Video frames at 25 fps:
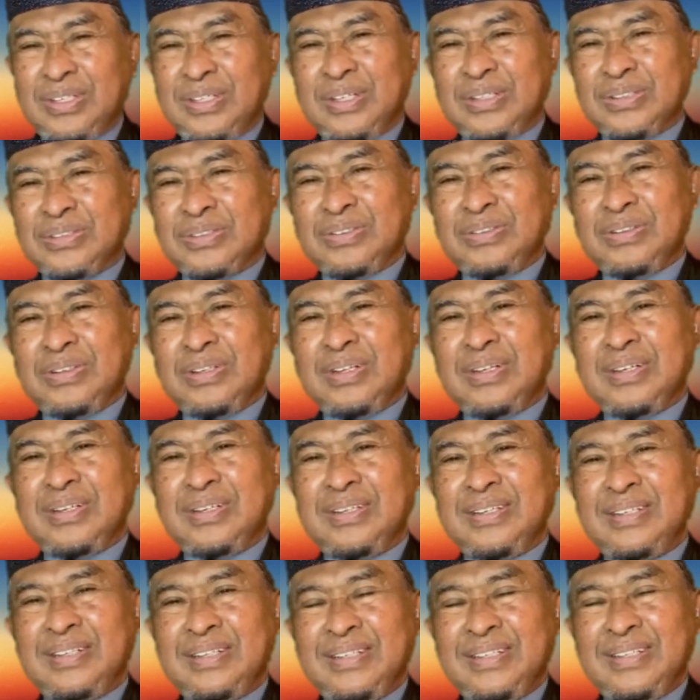ya Rasulullah,
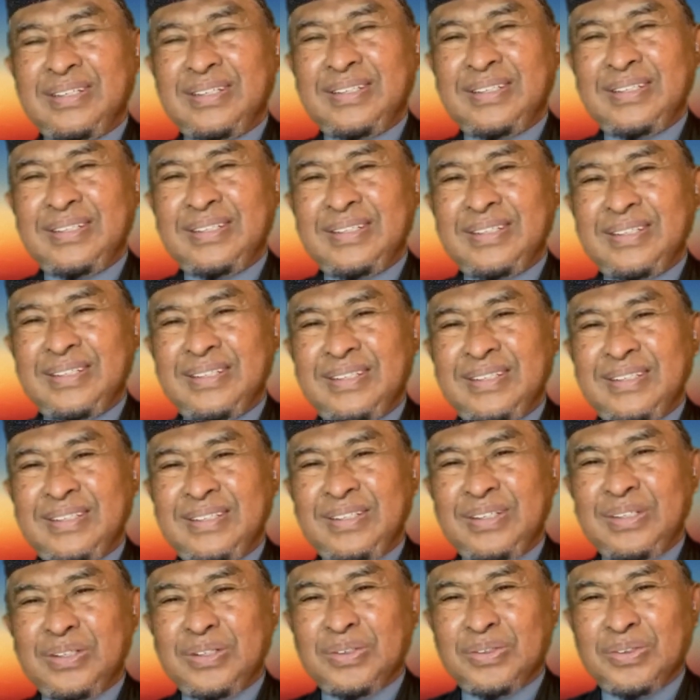
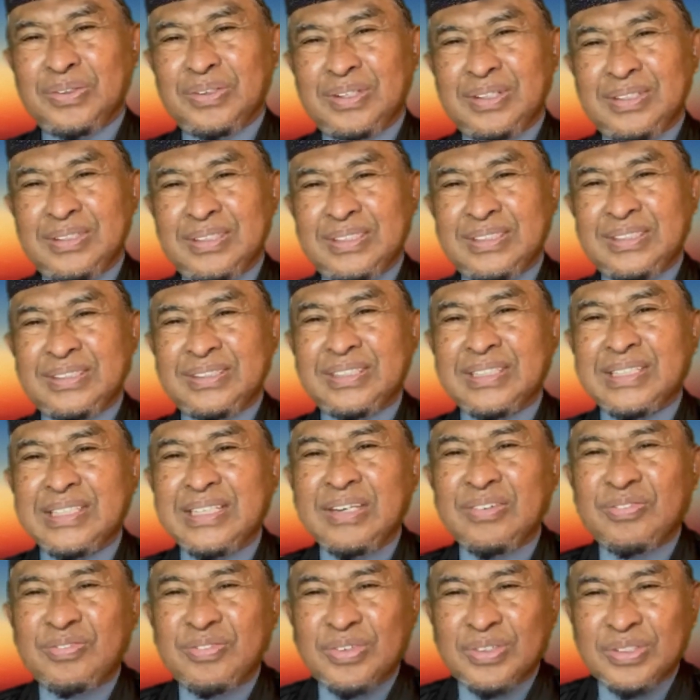you know, this is a
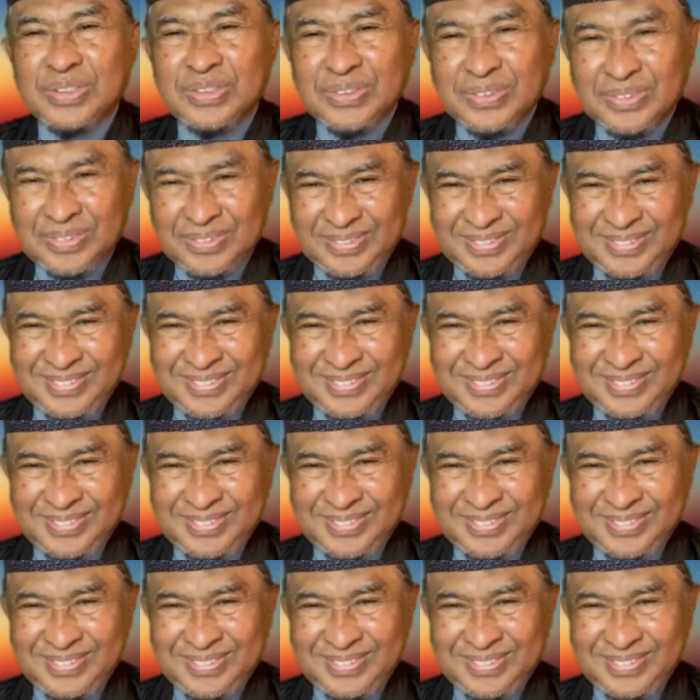gift for you.